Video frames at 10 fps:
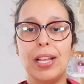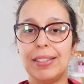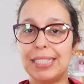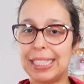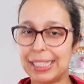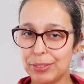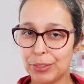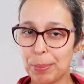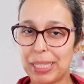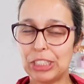the
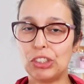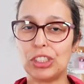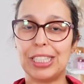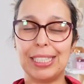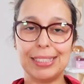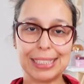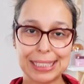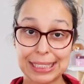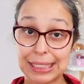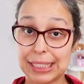information, and the
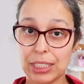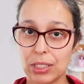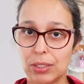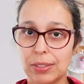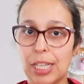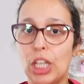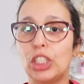skills